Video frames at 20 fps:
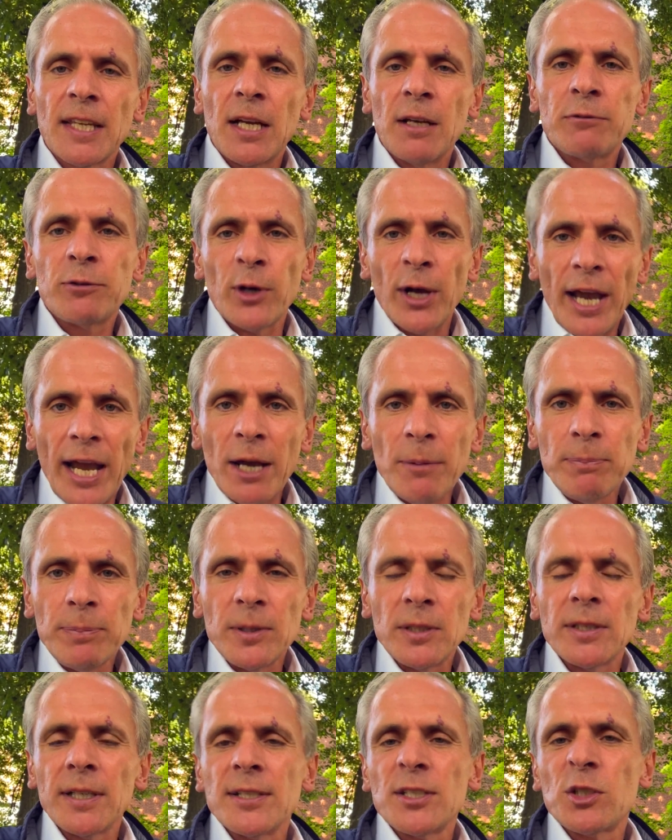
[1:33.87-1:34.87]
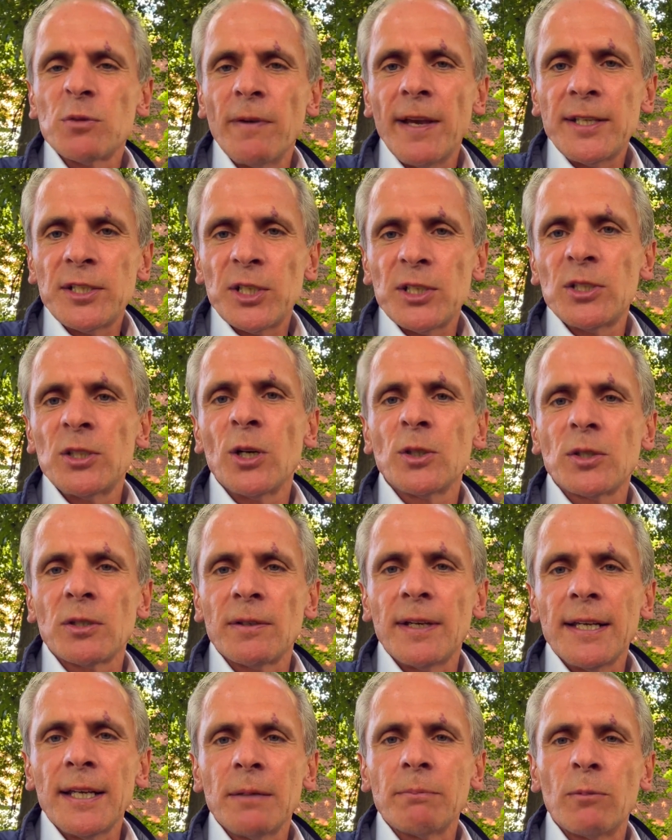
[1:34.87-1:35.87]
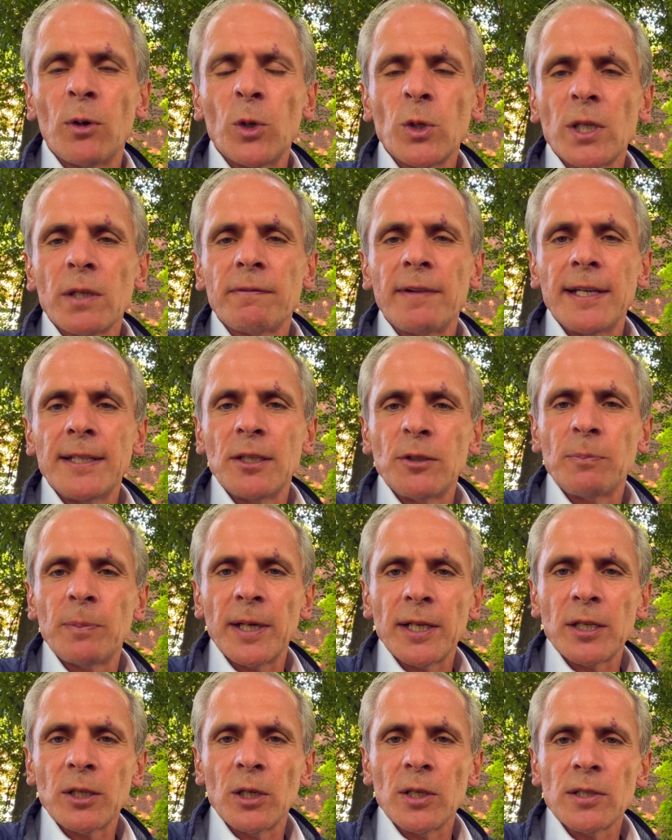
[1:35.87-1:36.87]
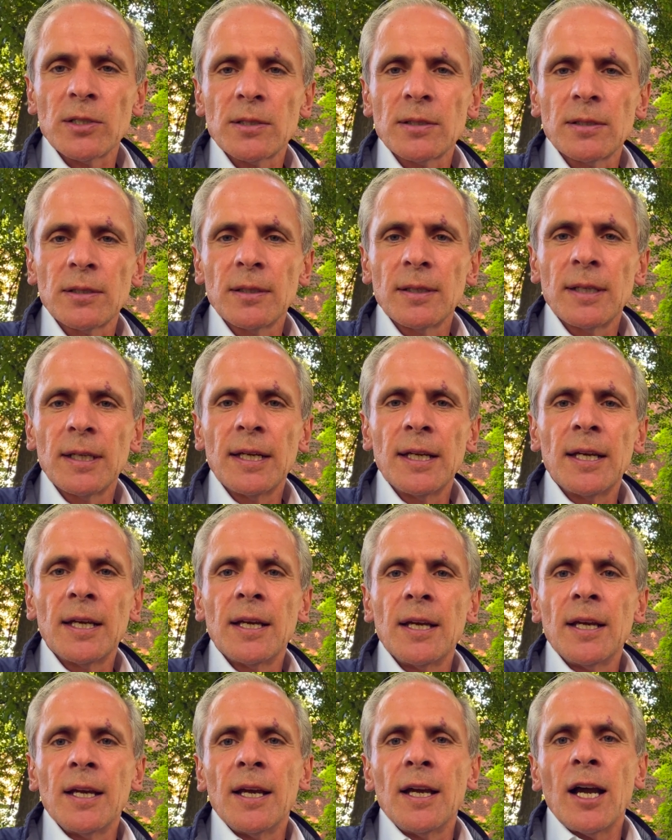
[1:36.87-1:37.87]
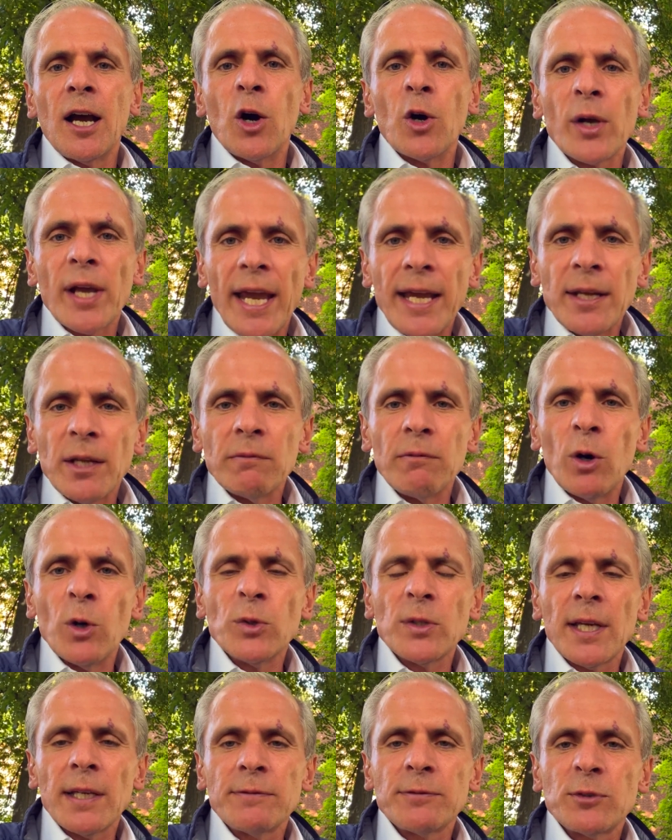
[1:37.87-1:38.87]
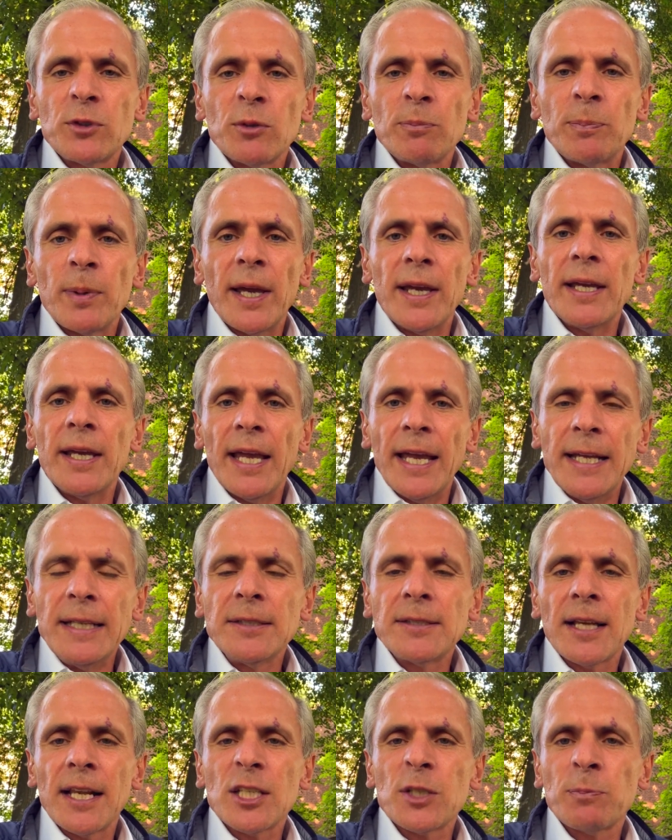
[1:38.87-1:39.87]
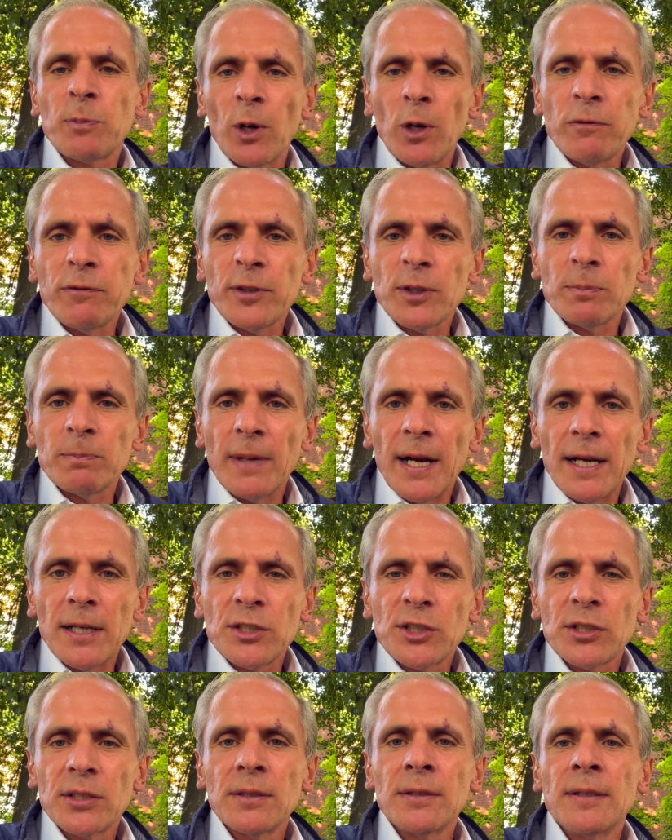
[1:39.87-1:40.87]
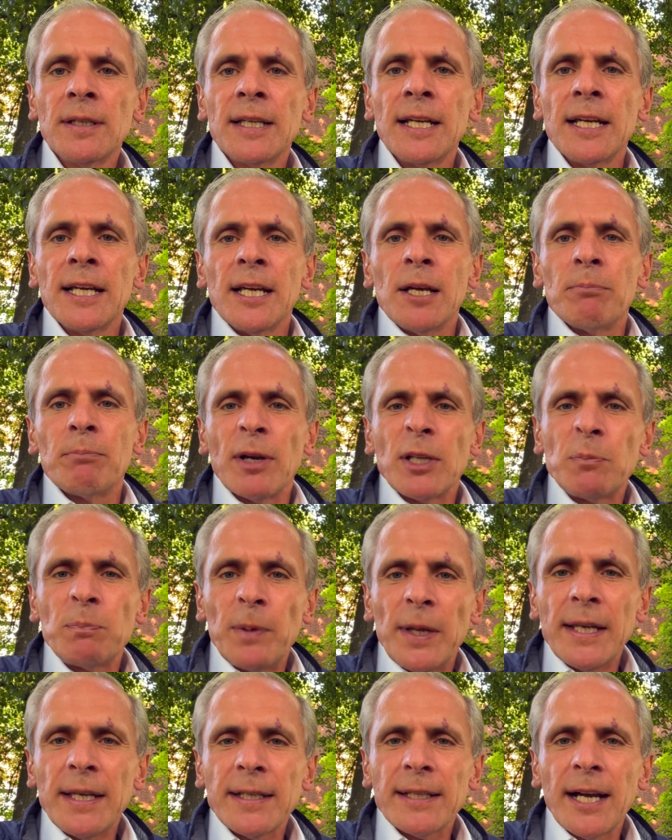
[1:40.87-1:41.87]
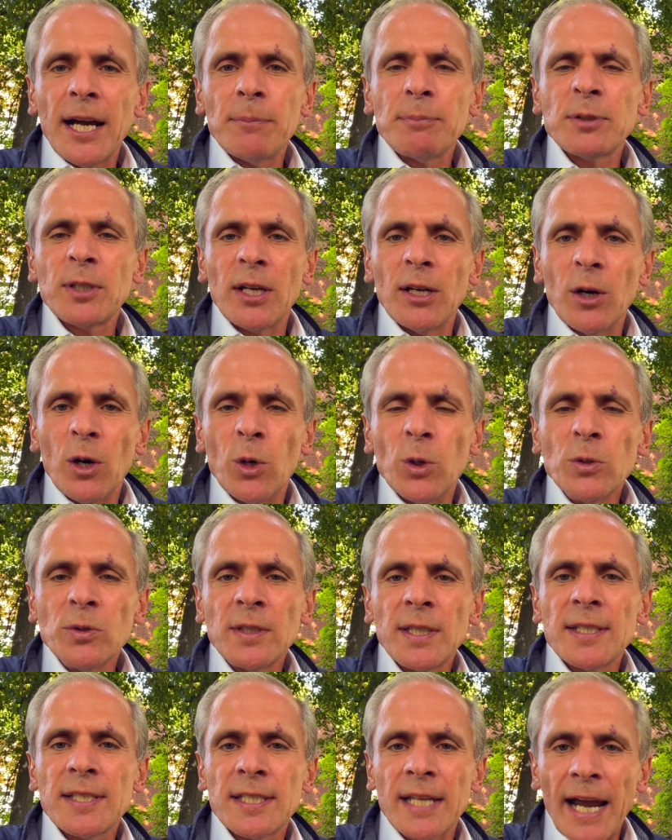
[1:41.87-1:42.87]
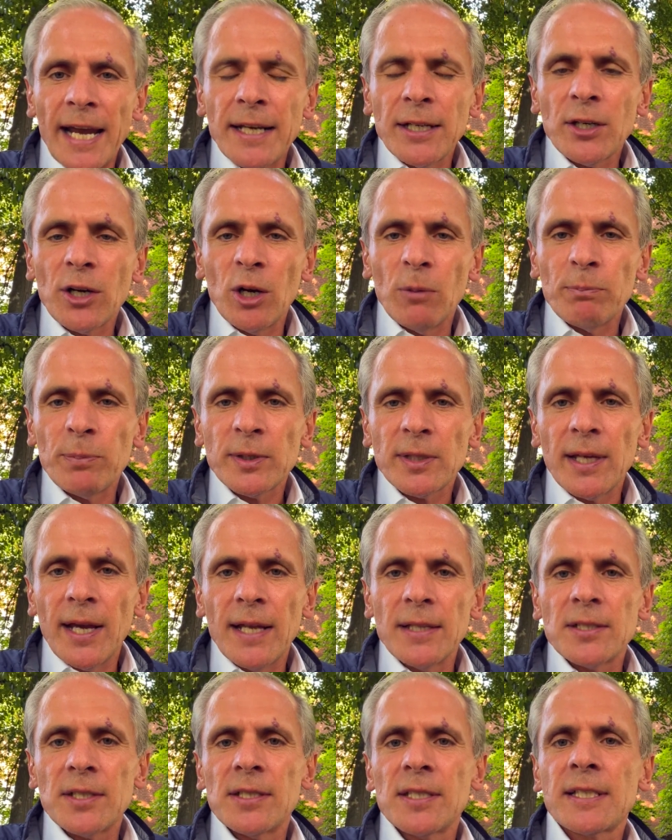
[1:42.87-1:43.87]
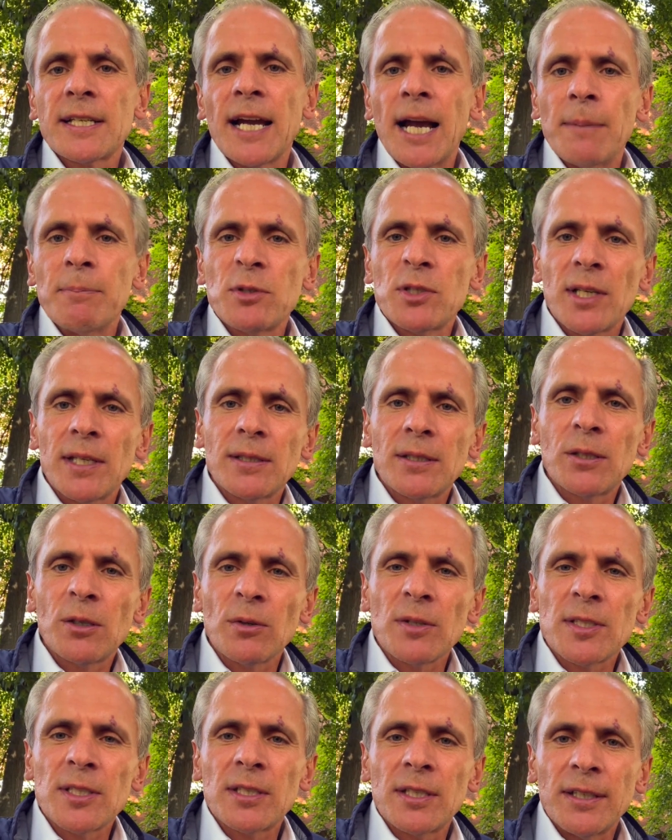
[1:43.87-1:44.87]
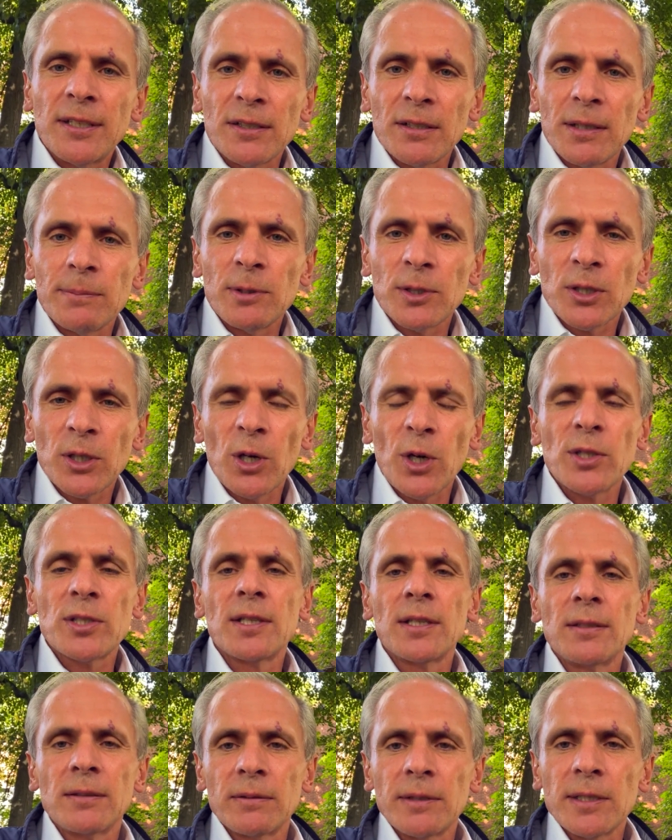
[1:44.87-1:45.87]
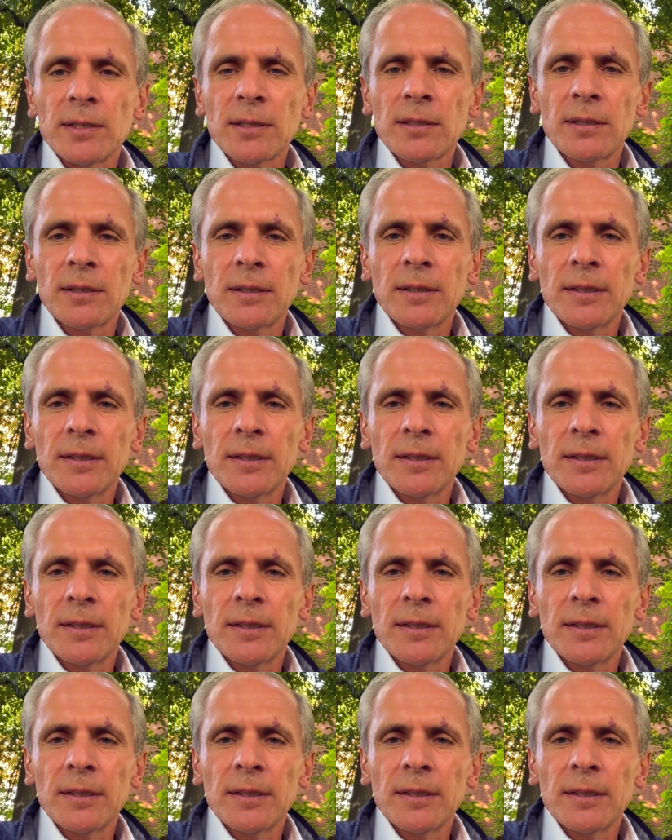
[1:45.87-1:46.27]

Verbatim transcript: For Apple, the switch is not really motivated by cost. Okay, they won't have to pay Intel's profit margin, but building up their own design competences comes at considerable cost and risk.